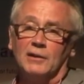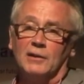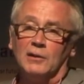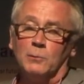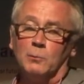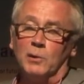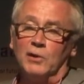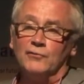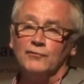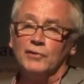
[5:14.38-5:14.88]

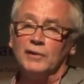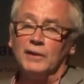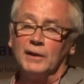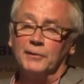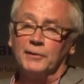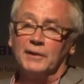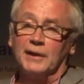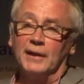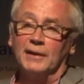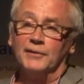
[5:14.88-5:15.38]
We
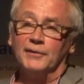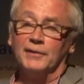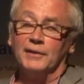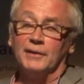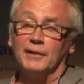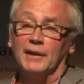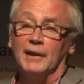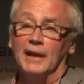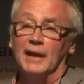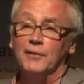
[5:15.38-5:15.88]

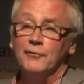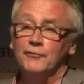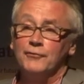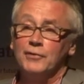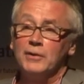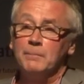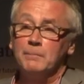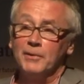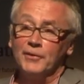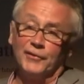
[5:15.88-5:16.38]
relocated
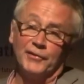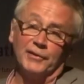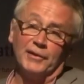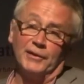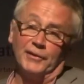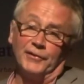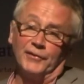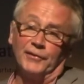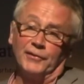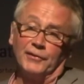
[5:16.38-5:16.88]
every
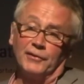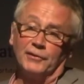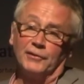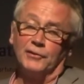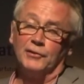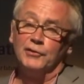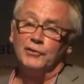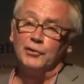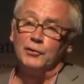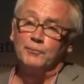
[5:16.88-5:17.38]
business
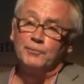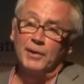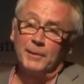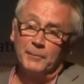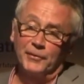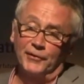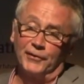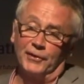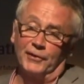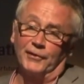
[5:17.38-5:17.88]
to new
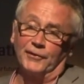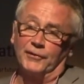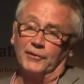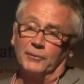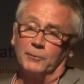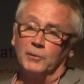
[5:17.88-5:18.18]
premises.